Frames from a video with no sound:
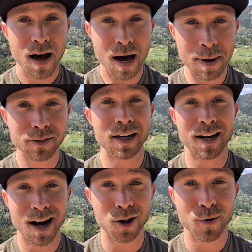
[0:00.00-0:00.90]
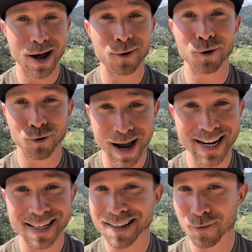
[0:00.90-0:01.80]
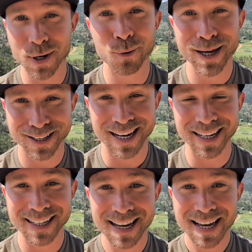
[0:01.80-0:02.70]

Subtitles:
about the Colorado granite that we wheel on.